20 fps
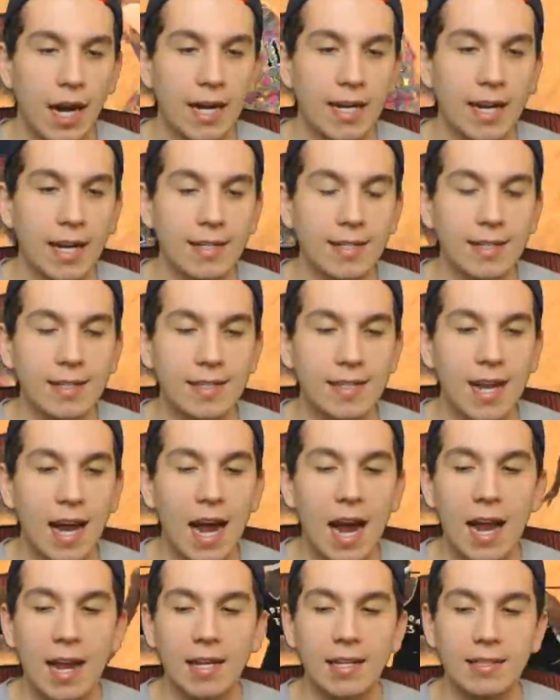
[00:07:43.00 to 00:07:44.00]
I guess it's
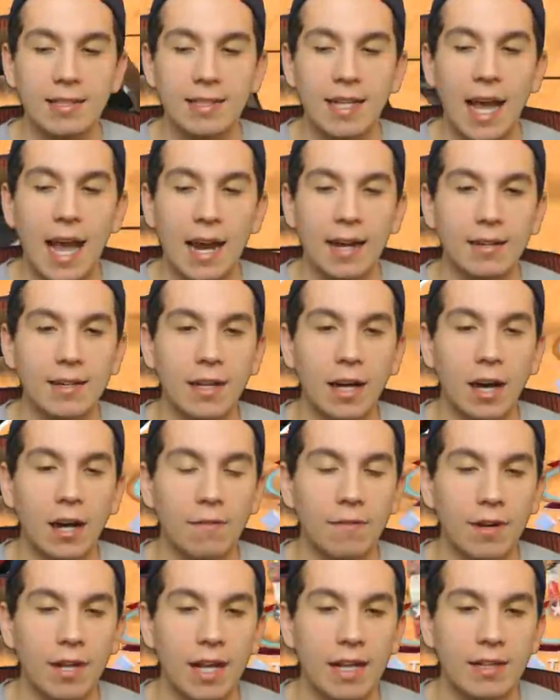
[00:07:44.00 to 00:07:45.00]
not exactly
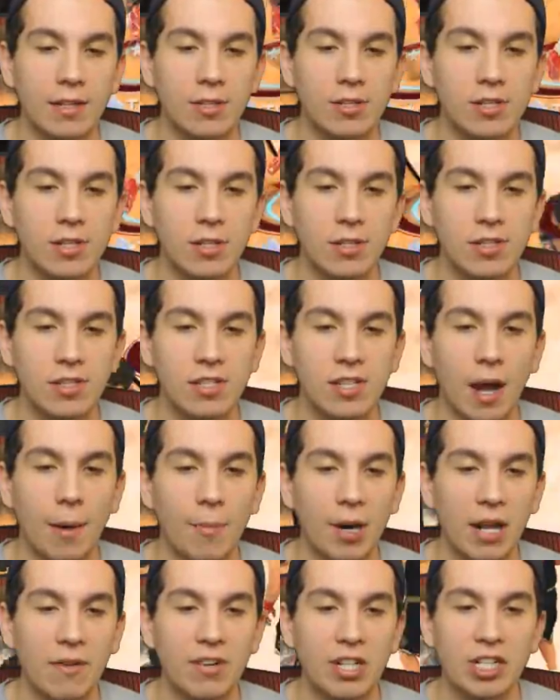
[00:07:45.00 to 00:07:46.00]
over. Like, there's still
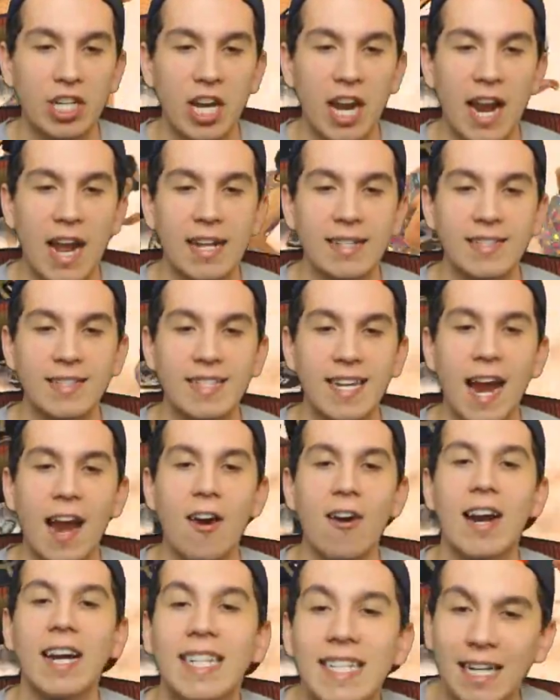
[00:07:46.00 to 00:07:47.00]
somewhat of a chance.
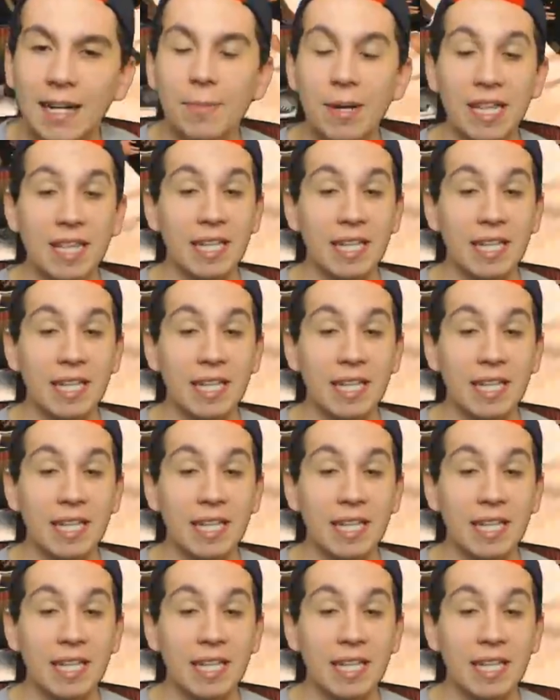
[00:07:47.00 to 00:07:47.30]
Derrick, give